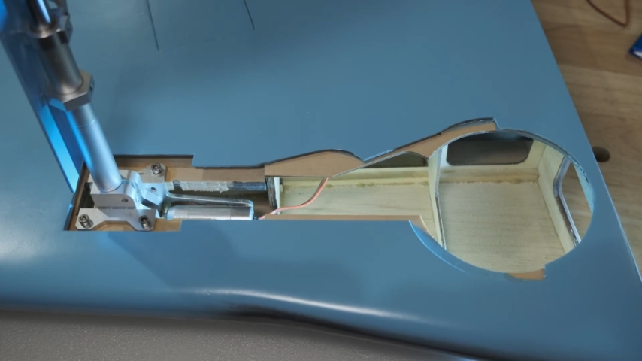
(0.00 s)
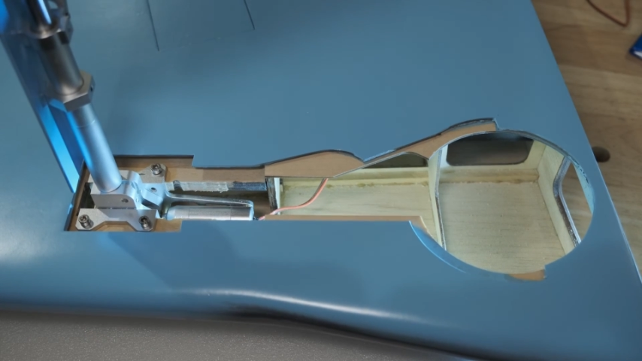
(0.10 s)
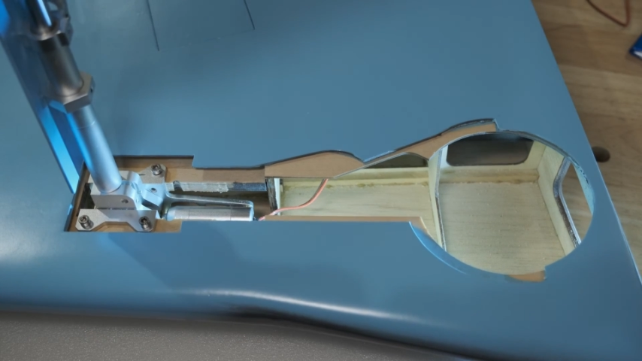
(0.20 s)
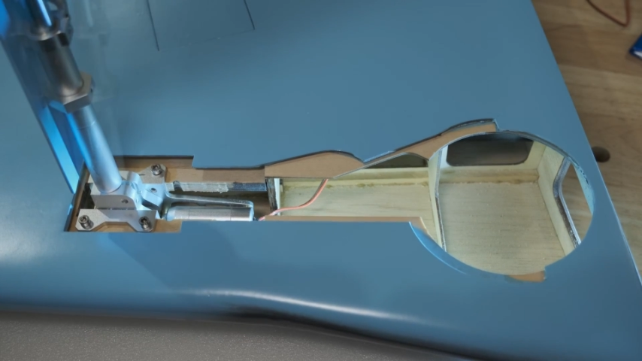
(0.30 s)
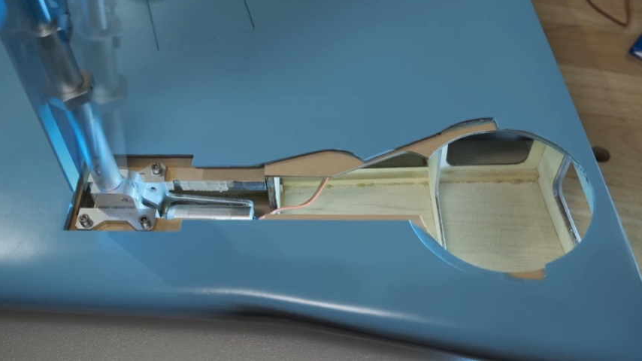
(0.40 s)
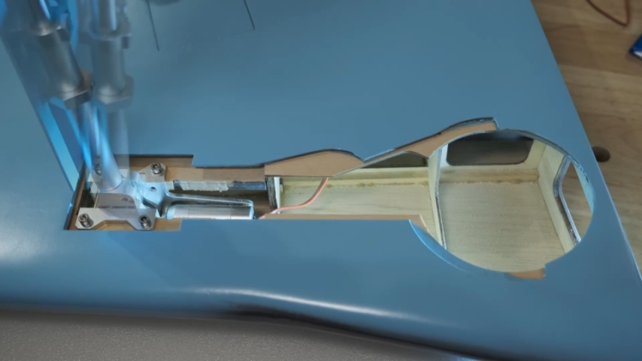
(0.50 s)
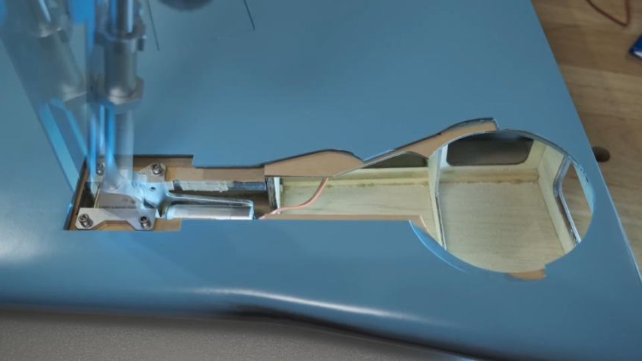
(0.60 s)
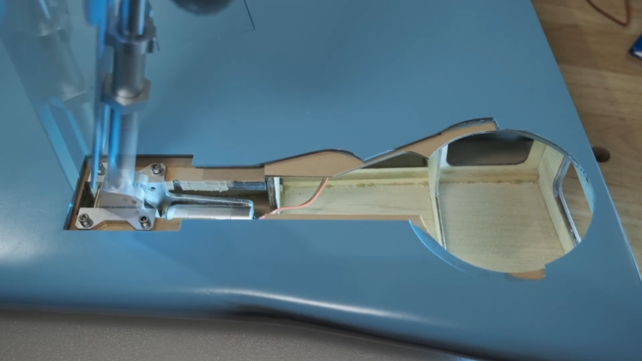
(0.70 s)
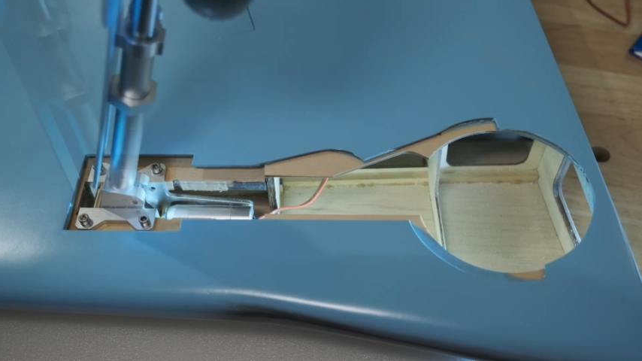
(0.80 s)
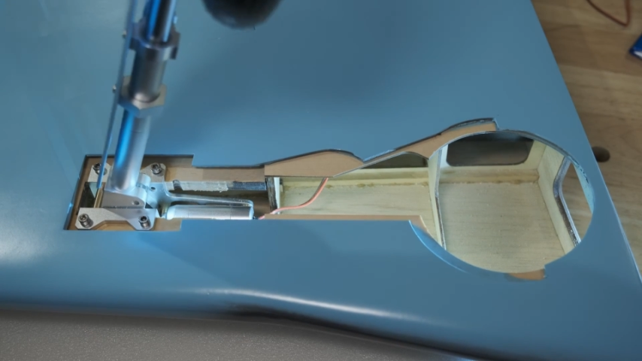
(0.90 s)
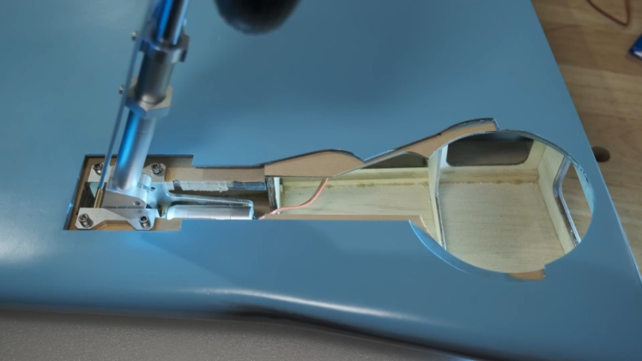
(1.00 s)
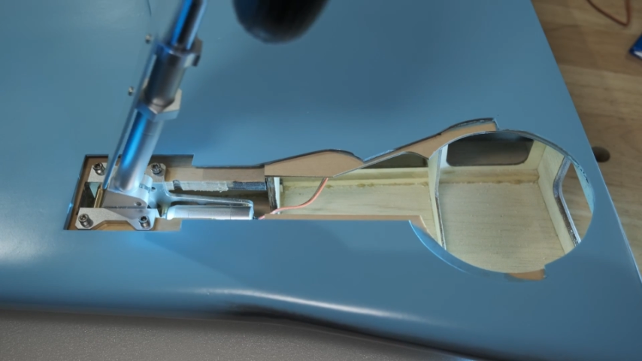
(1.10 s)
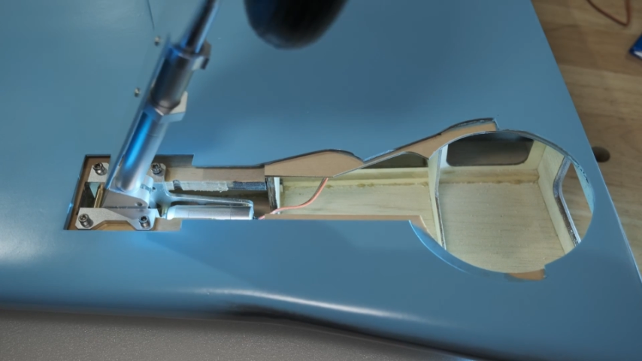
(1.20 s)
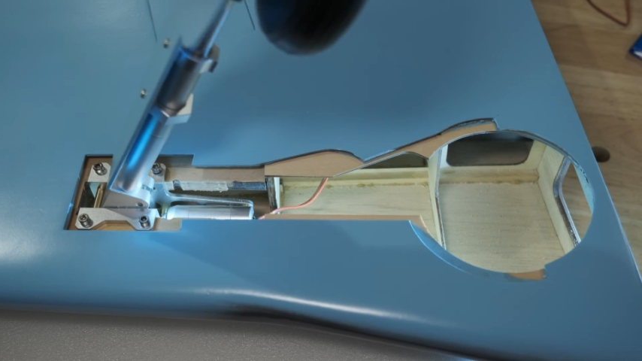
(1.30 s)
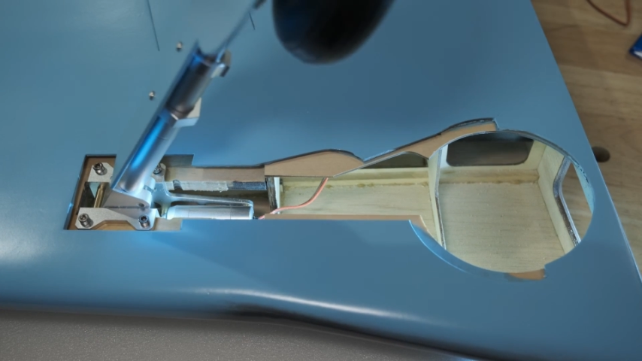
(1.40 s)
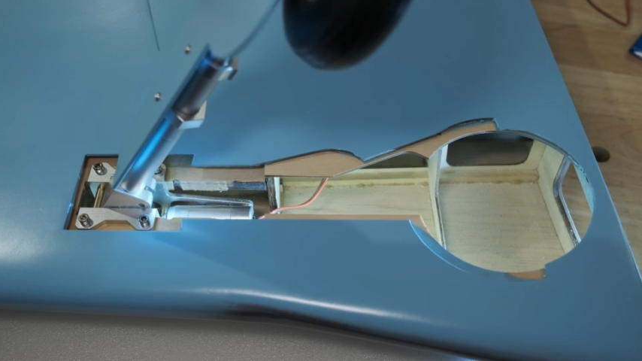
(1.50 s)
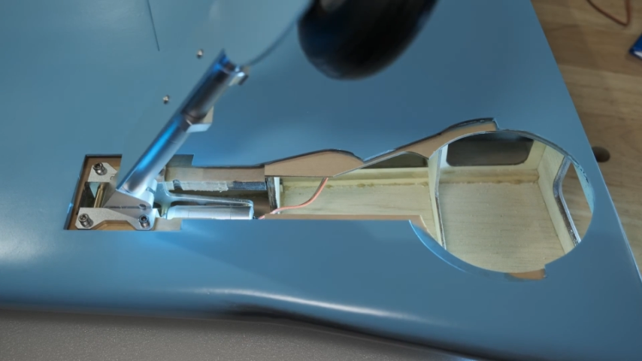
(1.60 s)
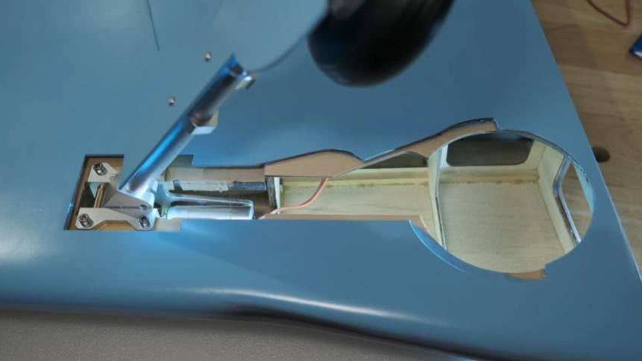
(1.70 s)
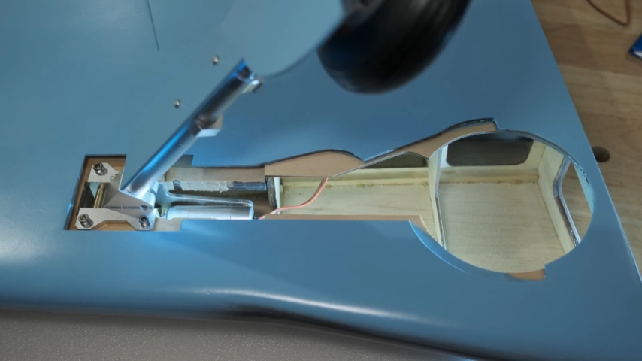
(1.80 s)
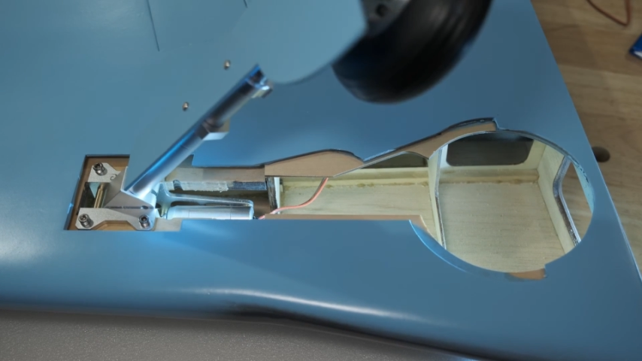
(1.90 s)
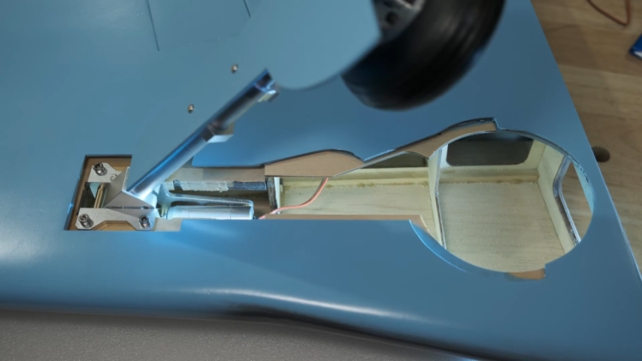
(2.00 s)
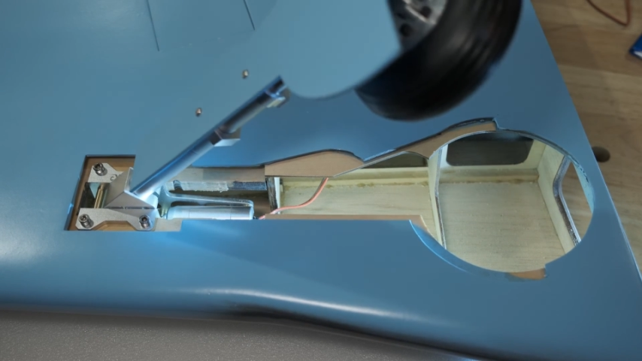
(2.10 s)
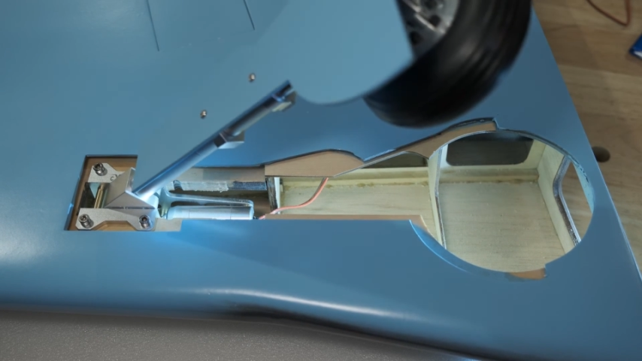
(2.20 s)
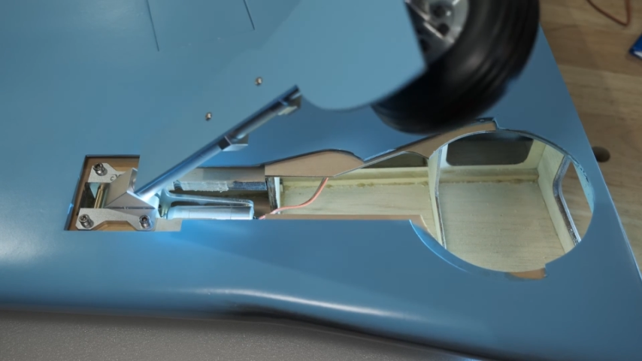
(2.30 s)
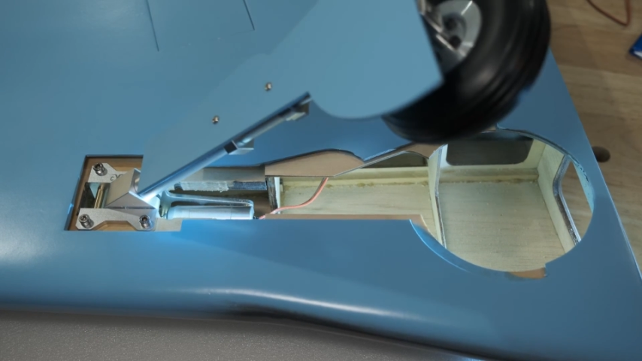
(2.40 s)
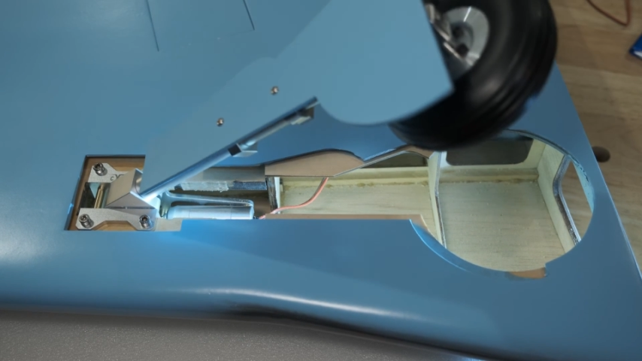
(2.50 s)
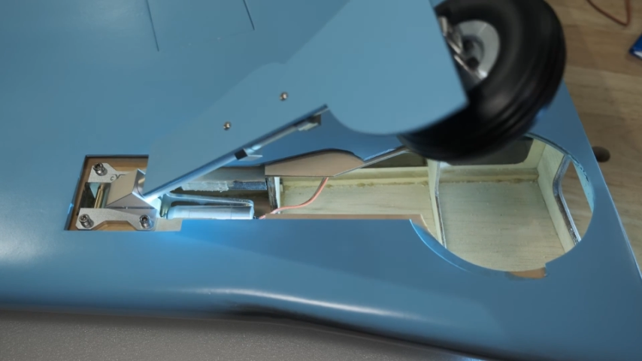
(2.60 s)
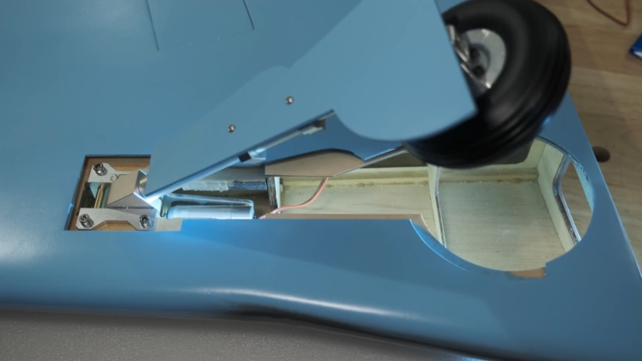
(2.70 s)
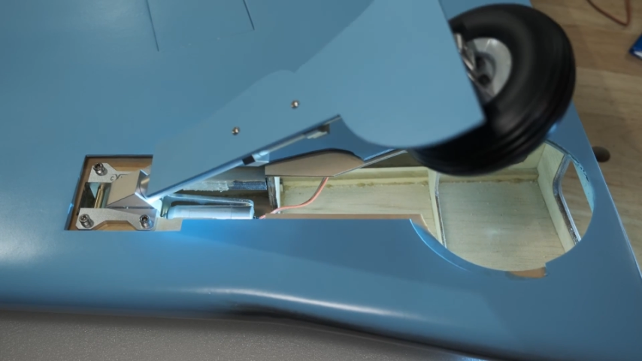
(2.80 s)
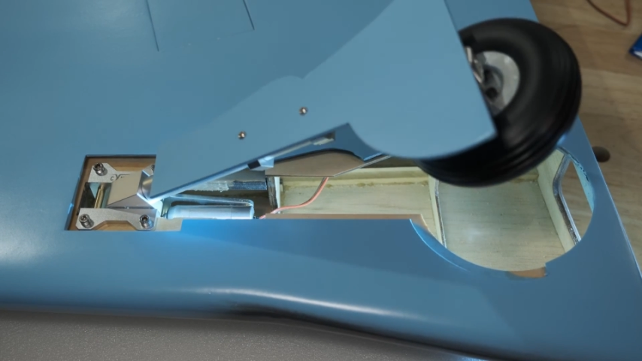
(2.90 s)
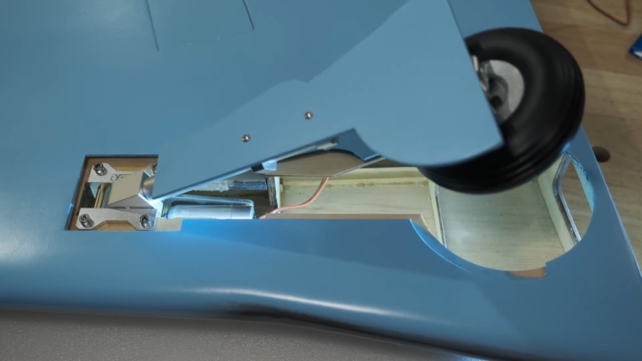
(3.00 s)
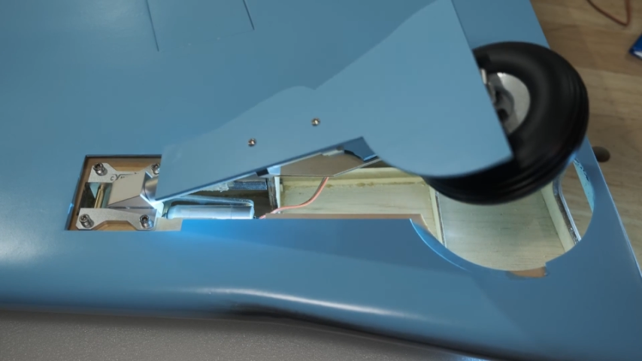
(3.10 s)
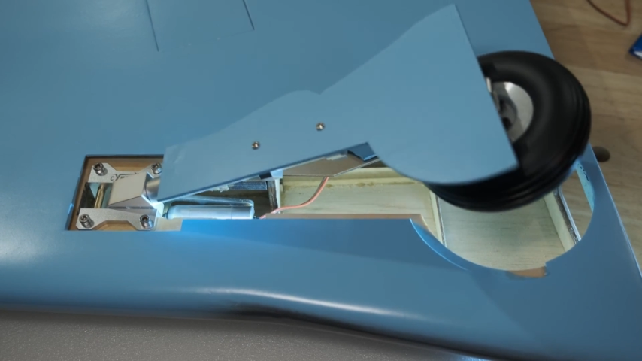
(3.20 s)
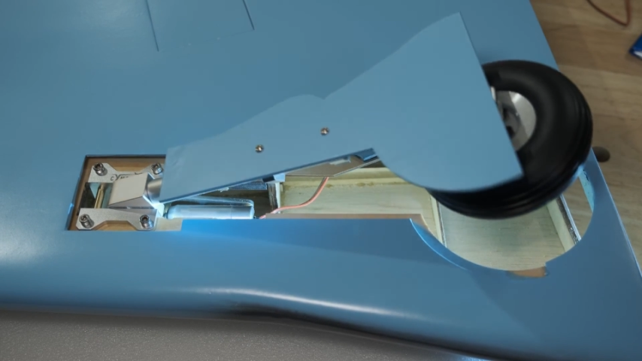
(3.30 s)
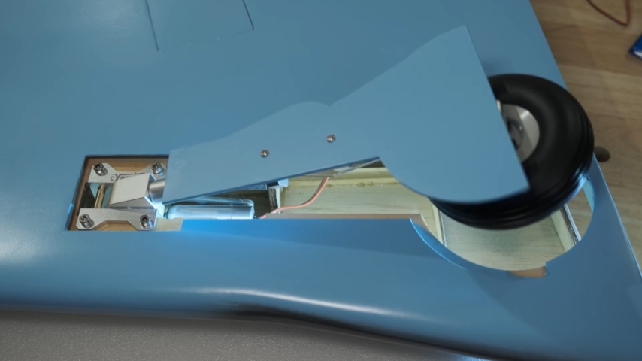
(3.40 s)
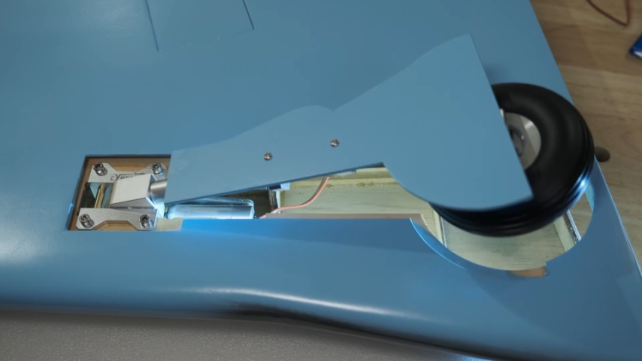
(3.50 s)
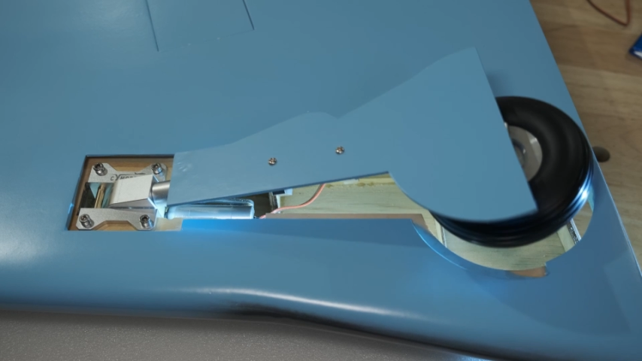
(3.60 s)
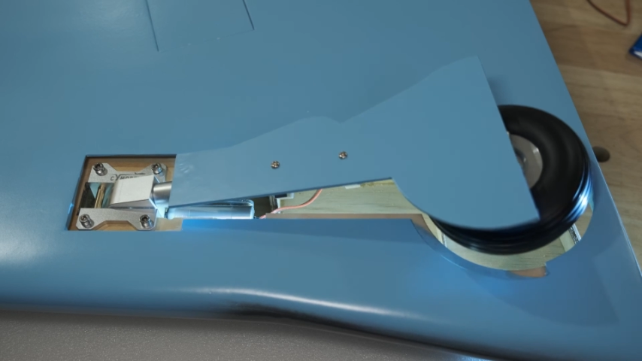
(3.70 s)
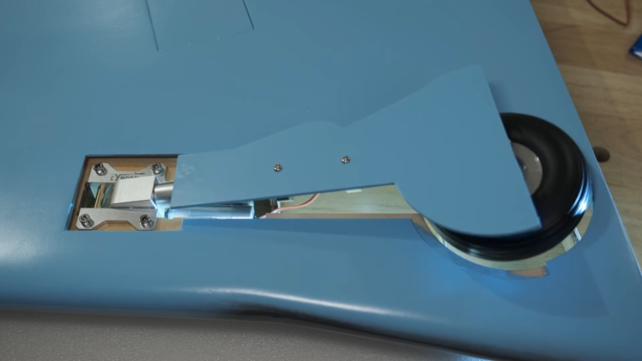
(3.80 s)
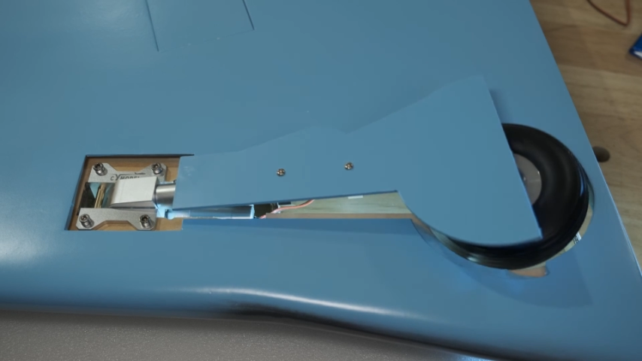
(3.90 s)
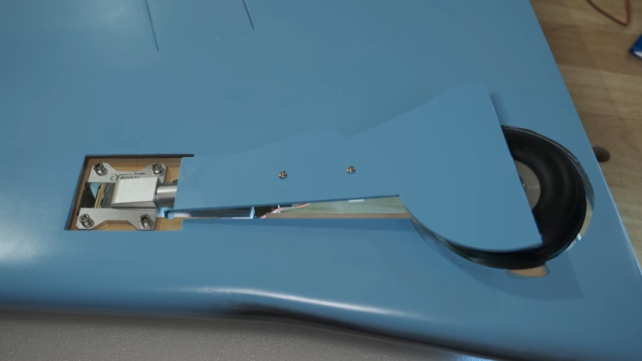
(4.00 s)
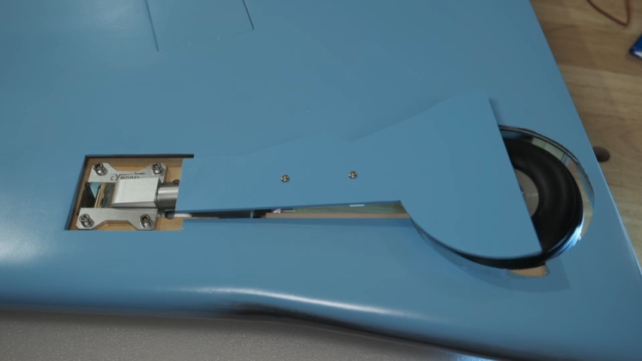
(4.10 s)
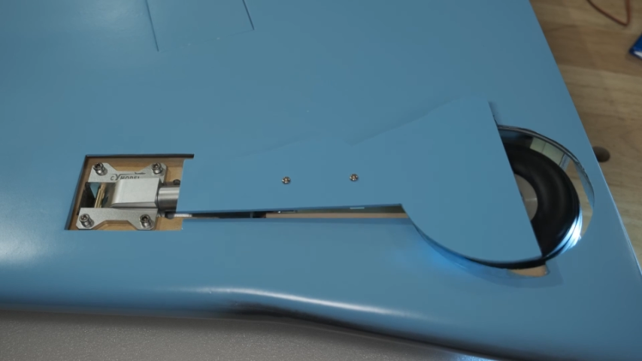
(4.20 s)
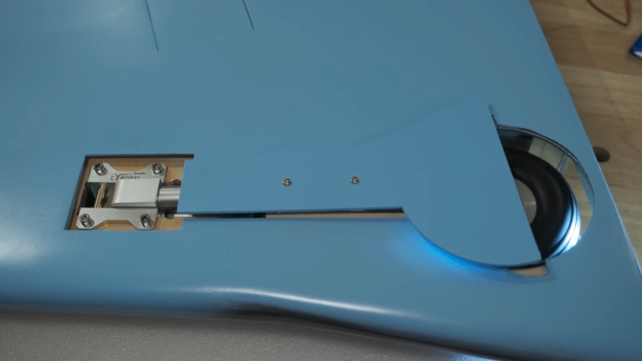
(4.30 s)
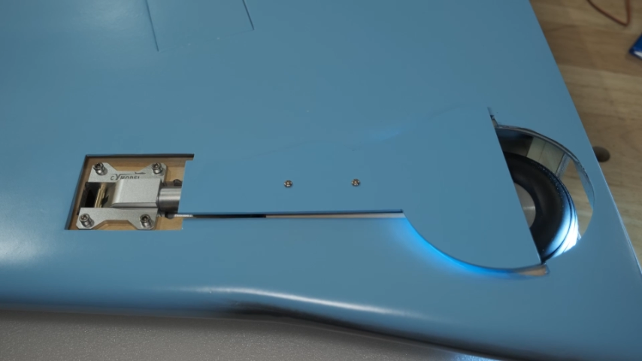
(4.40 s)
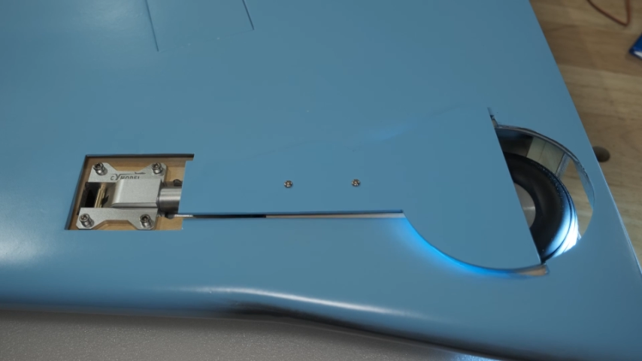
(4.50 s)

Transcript: [unreadable: no face in view]